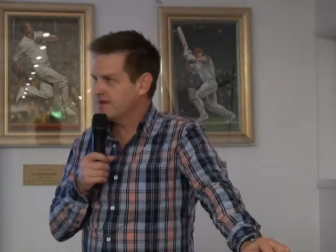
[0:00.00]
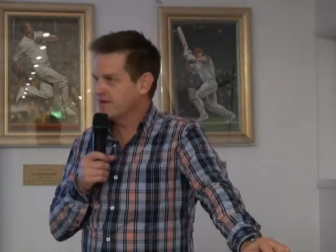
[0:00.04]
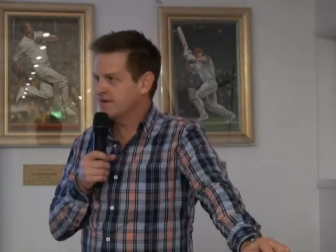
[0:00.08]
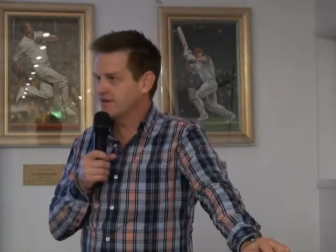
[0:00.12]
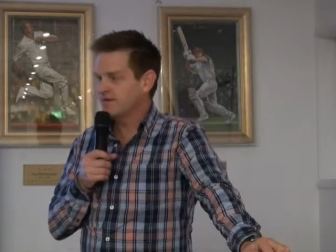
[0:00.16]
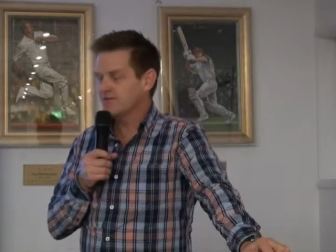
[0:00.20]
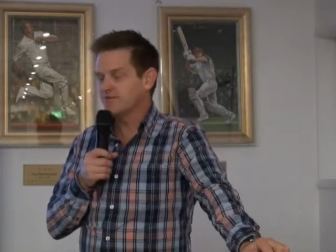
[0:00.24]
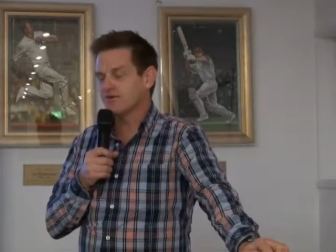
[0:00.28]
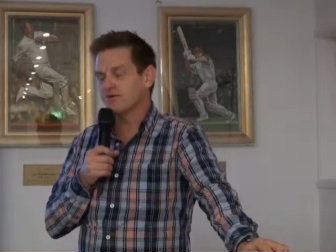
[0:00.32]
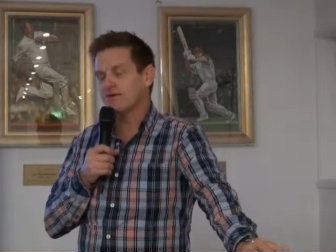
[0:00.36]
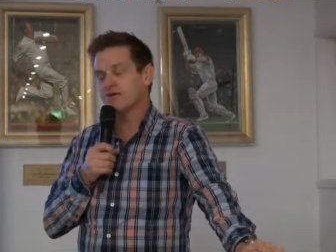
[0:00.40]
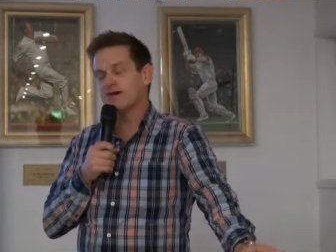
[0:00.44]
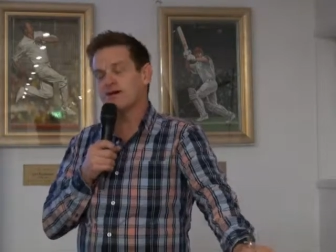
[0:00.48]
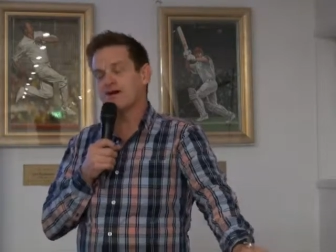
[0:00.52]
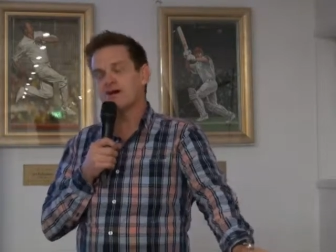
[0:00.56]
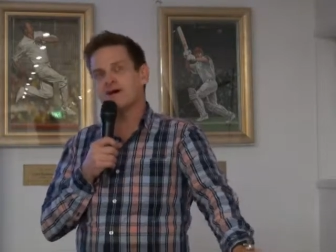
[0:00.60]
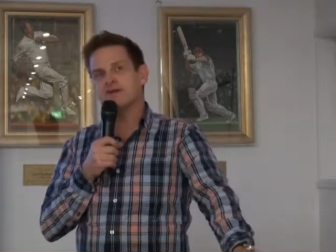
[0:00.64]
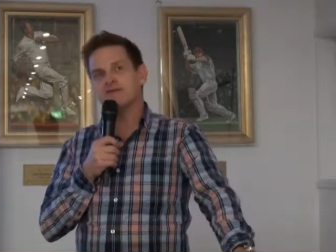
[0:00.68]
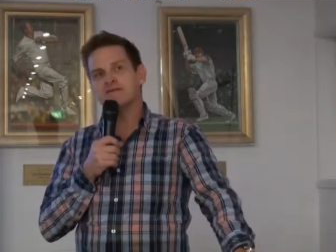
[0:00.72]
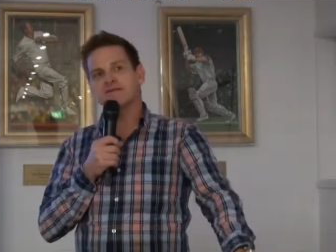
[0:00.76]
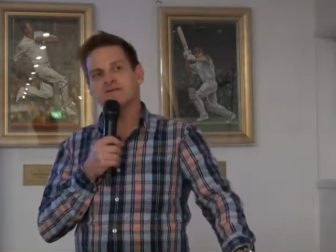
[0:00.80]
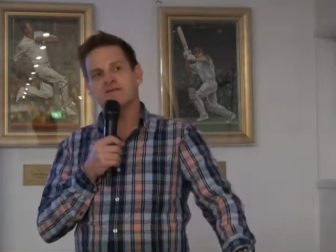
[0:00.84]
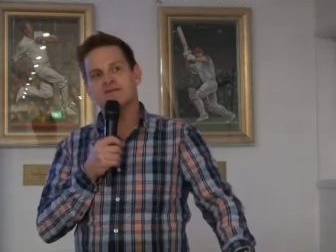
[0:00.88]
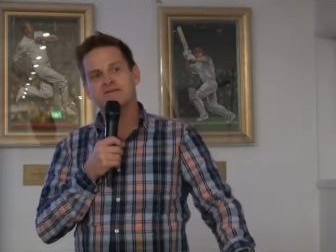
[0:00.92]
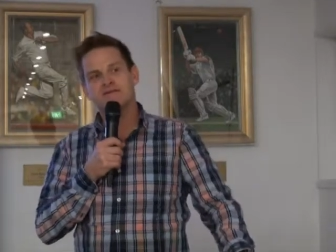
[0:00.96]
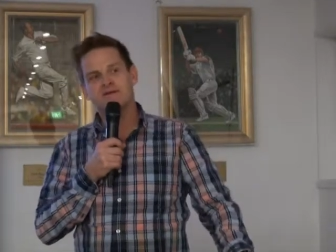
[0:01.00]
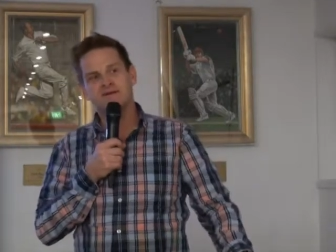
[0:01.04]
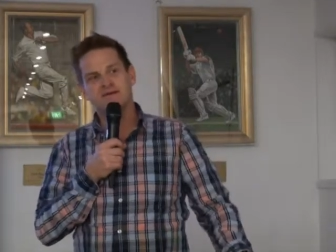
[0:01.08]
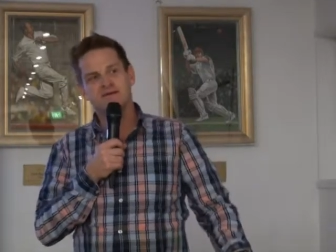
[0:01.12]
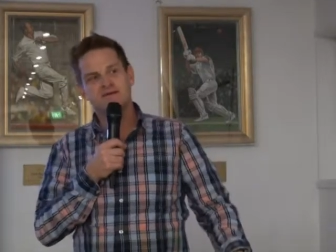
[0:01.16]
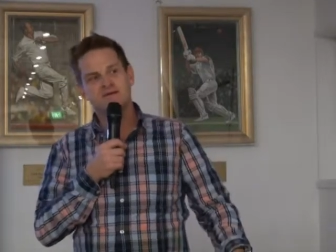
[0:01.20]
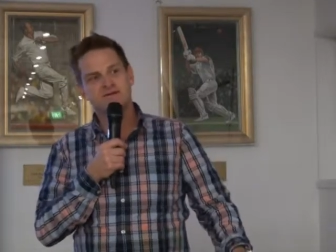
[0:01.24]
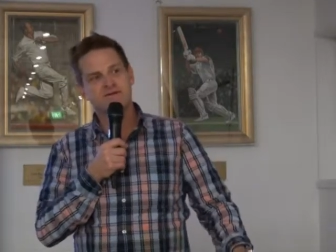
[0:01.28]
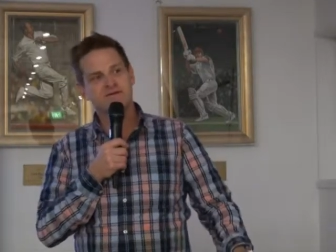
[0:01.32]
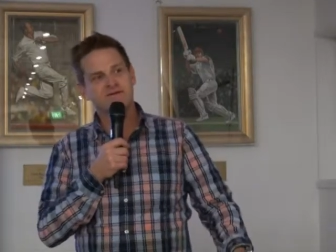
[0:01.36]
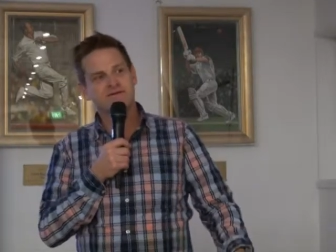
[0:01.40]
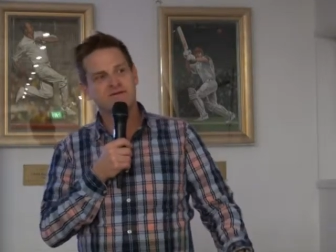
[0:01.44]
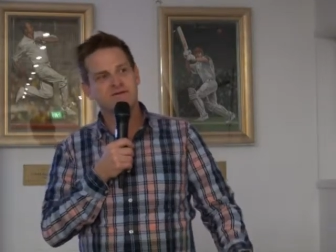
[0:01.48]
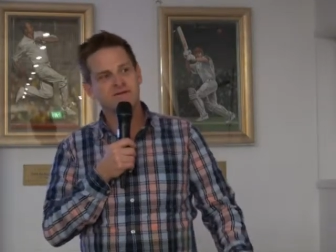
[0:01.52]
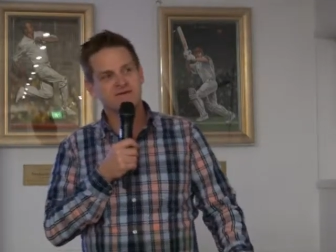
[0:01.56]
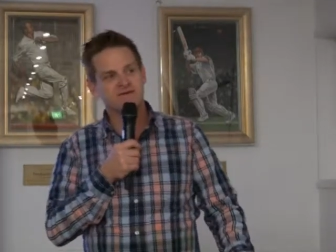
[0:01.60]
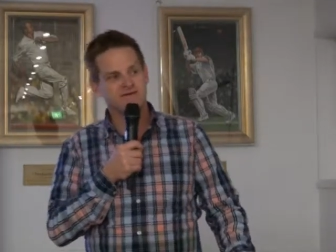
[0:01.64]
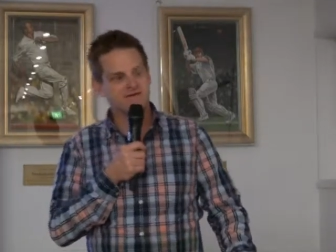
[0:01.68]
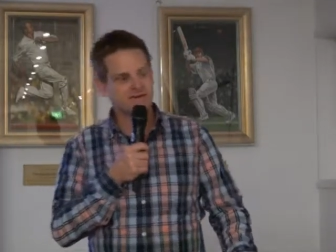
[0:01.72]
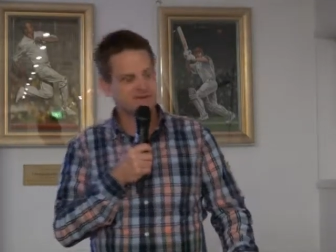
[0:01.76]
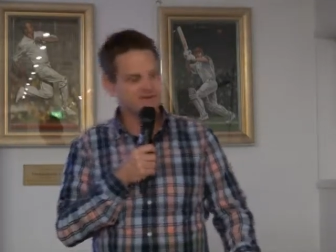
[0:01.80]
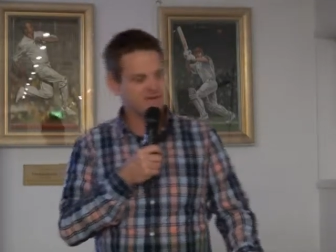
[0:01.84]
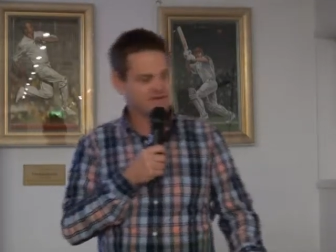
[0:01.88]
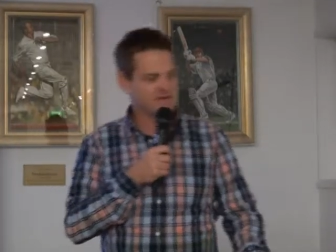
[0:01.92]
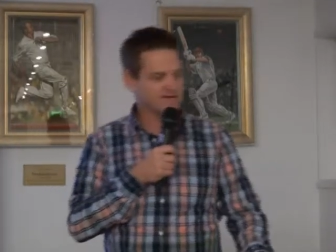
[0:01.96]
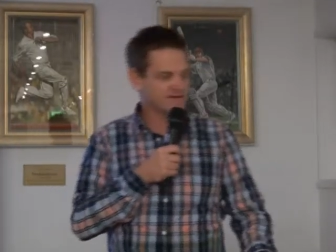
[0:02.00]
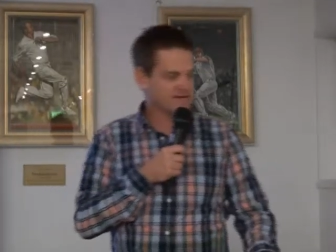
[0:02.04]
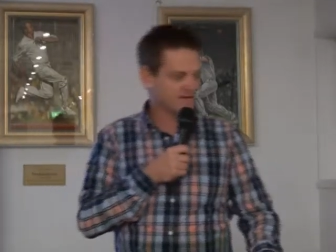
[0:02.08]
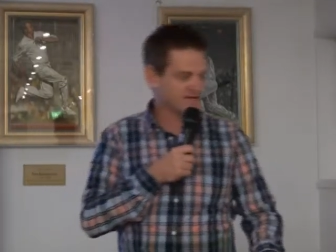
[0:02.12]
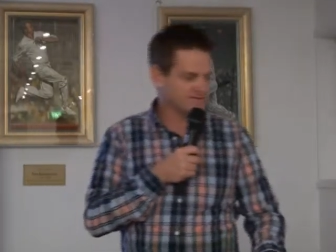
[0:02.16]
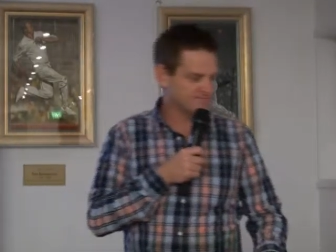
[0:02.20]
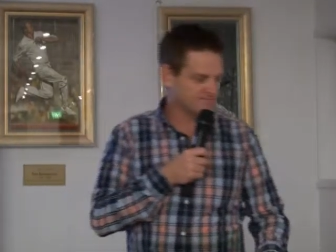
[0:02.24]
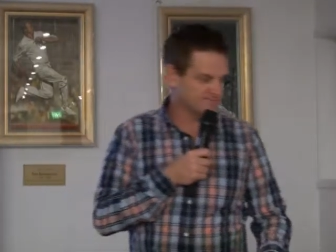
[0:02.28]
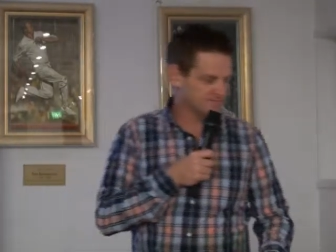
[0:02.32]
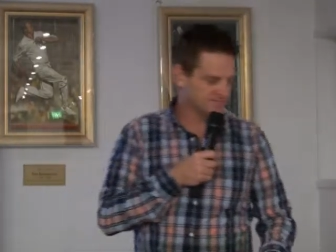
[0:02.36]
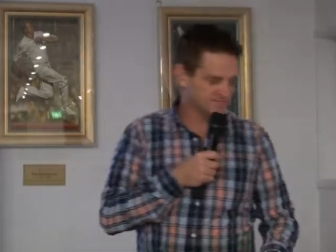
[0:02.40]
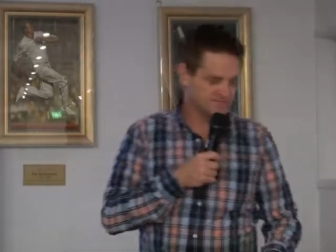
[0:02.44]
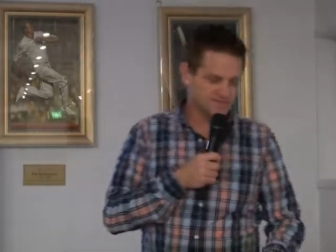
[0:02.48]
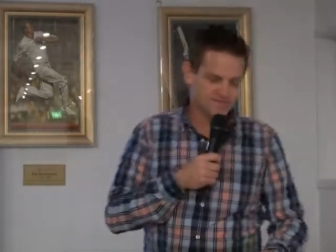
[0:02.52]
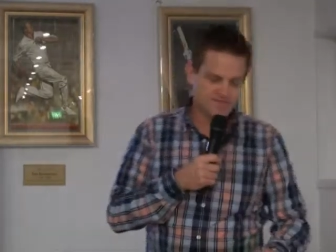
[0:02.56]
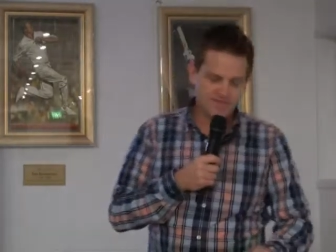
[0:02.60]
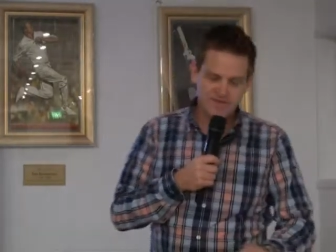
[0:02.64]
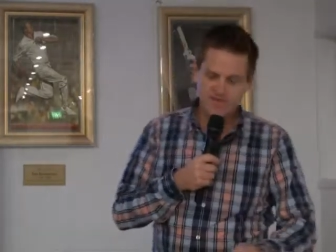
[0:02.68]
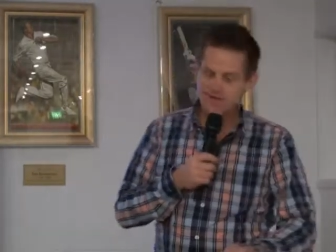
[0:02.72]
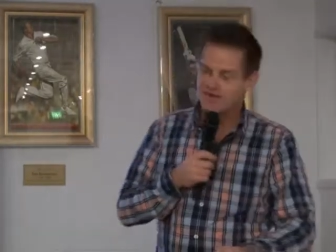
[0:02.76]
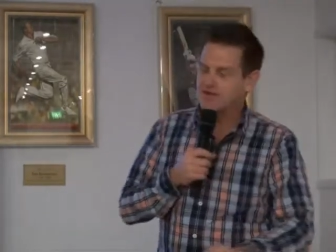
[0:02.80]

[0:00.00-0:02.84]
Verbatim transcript: And I look out and I go, oh no, here he comes.